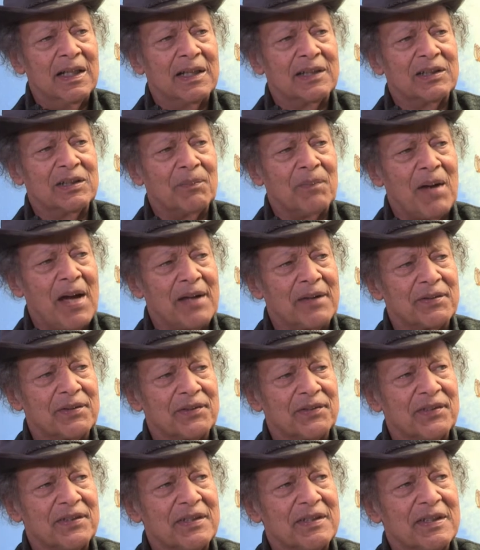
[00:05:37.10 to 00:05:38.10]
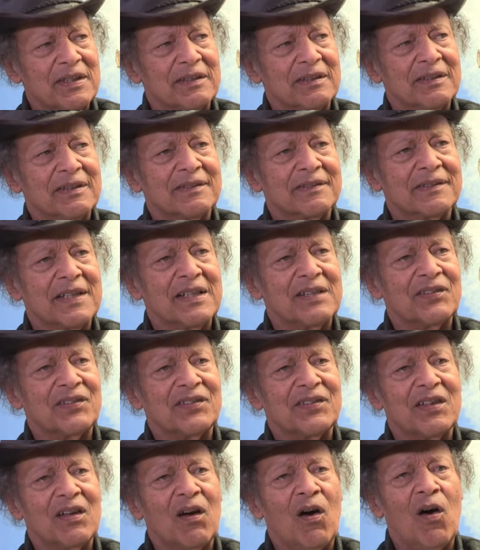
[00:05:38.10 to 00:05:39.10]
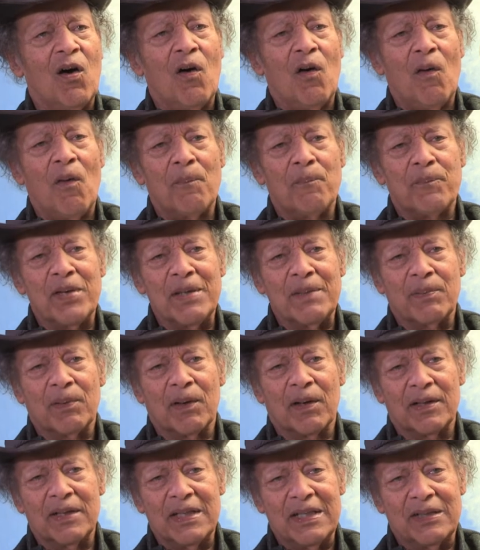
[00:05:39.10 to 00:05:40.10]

A democracy that says all people are